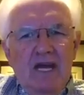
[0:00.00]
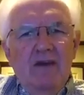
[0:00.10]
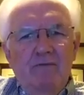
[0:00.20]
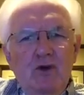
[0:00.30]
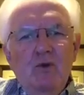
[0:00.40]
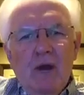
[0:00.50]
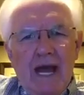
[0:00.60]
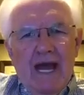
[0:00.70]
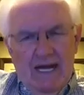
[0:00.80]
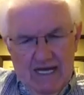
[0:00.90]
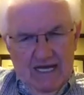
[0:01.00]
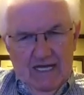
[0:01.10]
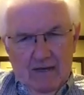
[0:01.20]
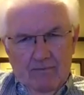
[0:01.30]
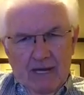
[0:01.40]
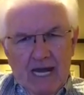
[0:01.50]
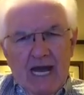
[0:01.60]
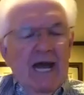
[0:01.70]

if you let Him.